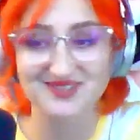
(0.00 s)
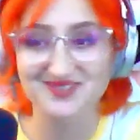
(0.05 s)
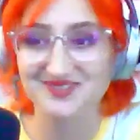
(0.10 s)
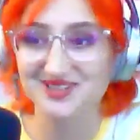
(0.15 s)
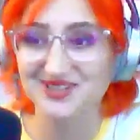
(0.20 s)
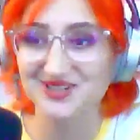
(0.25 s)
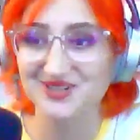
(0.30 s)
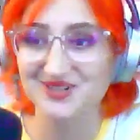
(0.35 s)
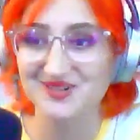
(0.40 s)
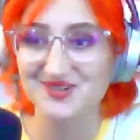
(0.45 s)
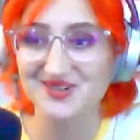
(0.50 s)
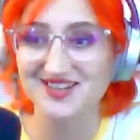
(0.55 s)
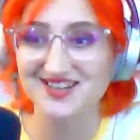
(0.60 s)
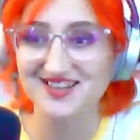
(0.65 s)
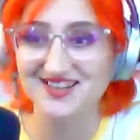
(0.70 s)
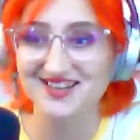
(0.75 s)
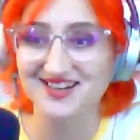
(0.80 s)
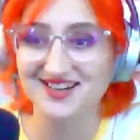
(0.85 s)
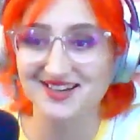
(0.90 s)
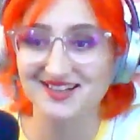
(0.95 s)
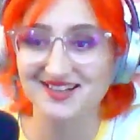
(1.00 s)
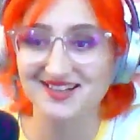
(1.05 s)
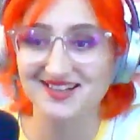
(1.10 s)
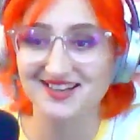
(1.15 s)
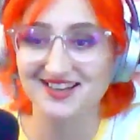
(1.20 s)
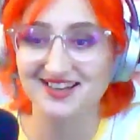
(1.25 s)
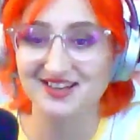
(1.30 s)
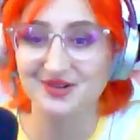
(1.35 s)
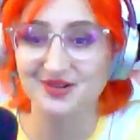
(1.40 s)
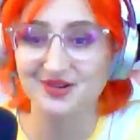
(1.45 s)
we're going to go ahead and
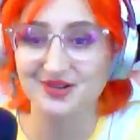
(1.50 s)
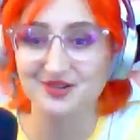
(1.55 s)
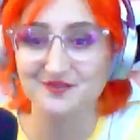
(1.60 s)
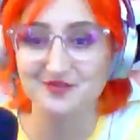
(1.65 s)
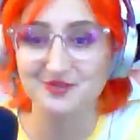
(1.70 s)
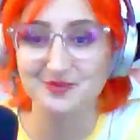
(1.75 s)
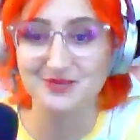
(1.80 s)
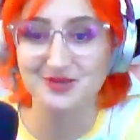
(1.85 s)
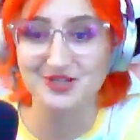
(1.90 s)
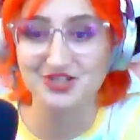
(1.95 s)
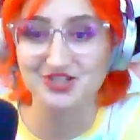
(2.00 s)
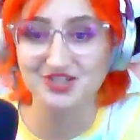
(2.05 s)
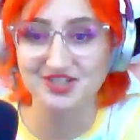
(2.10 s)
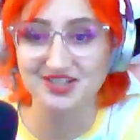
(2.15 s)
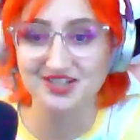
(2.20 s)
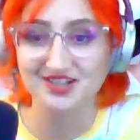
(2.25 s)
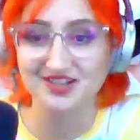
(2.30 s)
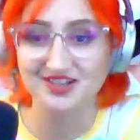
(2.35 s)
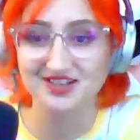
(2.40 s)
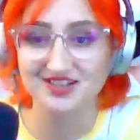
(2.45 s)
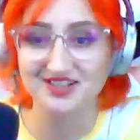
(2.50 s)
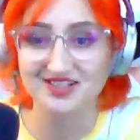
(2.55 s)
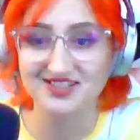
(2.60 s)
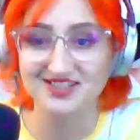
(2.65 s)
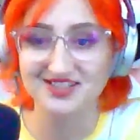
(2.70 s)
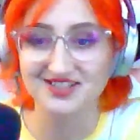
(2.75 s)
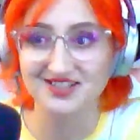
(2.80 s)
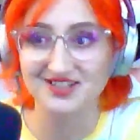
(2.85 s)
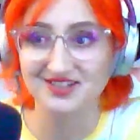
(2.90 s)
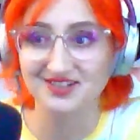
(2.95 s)
add our information
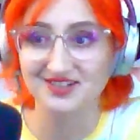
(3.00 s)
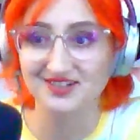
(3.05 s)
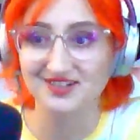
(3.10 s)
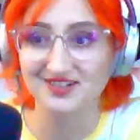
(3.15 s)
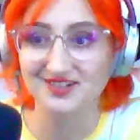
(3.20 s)
kiosk here